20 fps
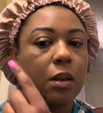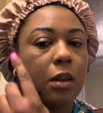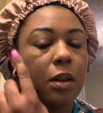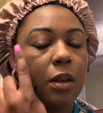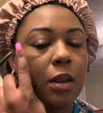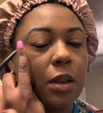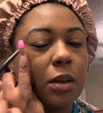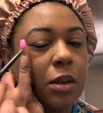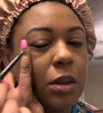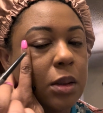
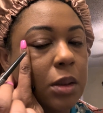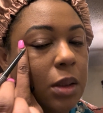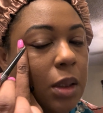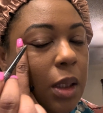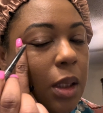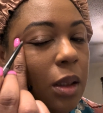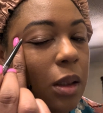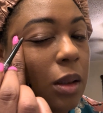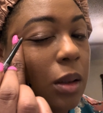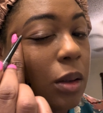I just
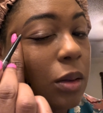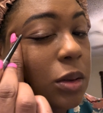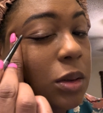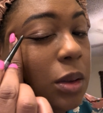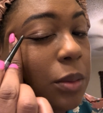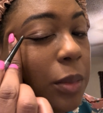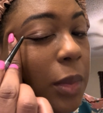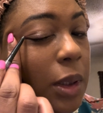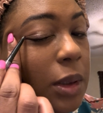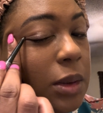kind of go to
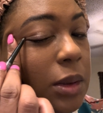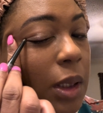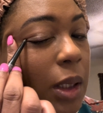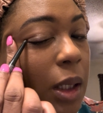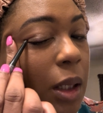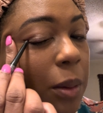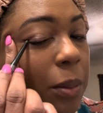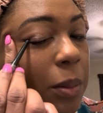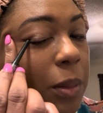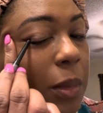my
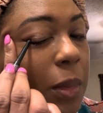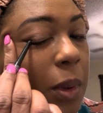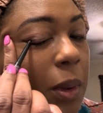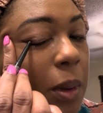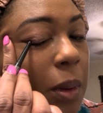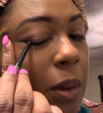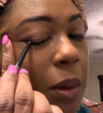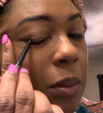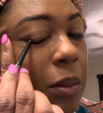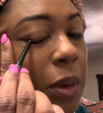top.
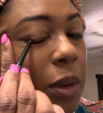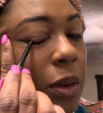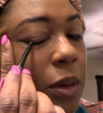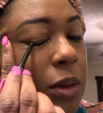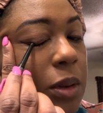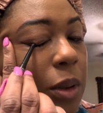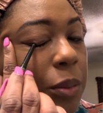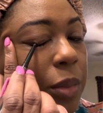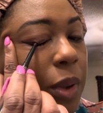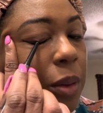I know
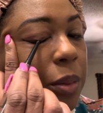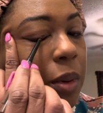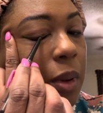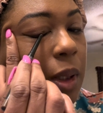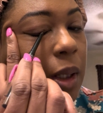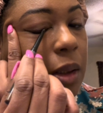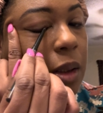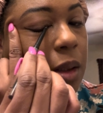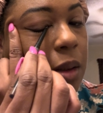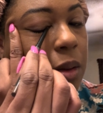some people
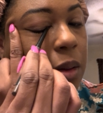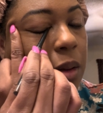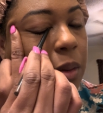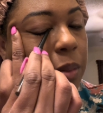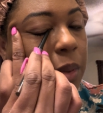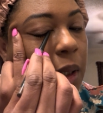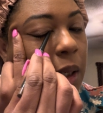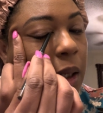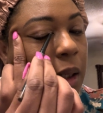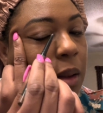like to do the
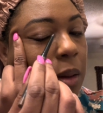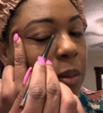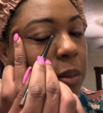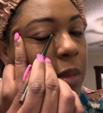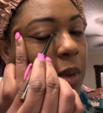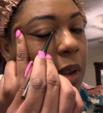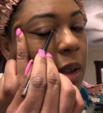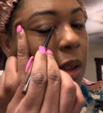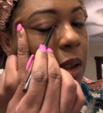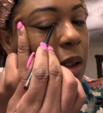bottom,
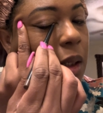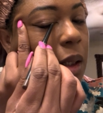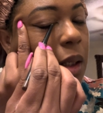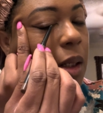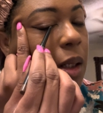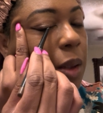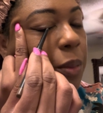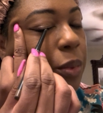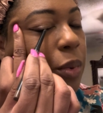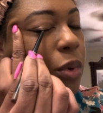and
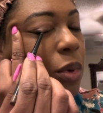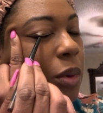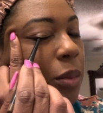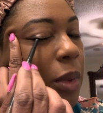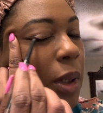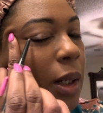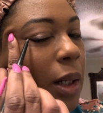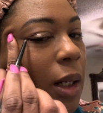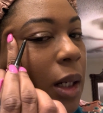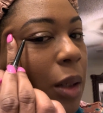I pull
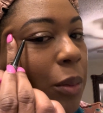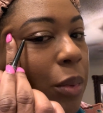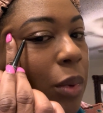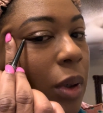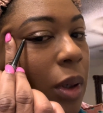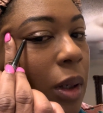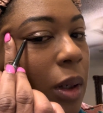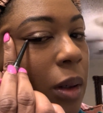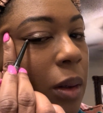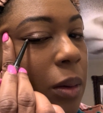my
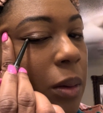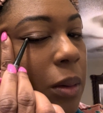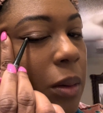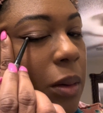eyebrow,